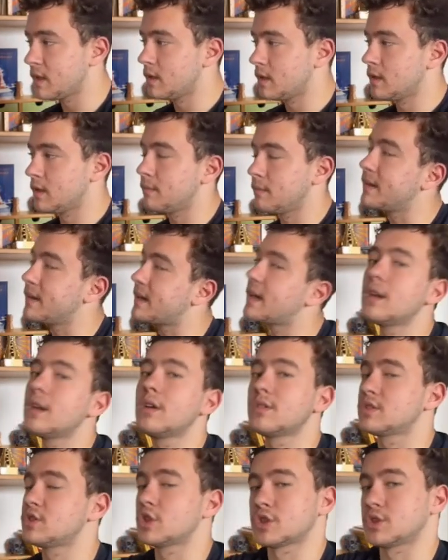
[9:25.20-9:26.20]
Beginners
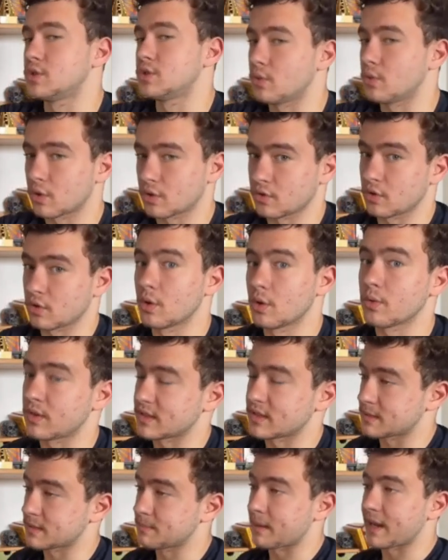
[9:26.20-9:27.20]
just do not know this
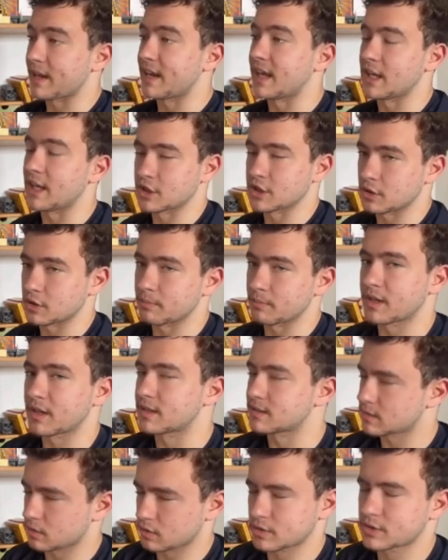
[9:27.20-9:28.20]
by nature because they're
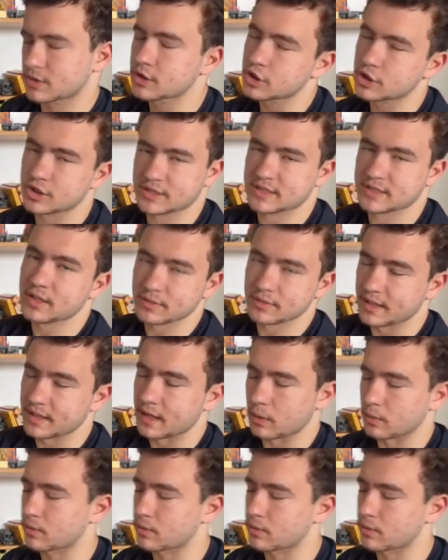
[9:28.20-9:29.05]
just starting out.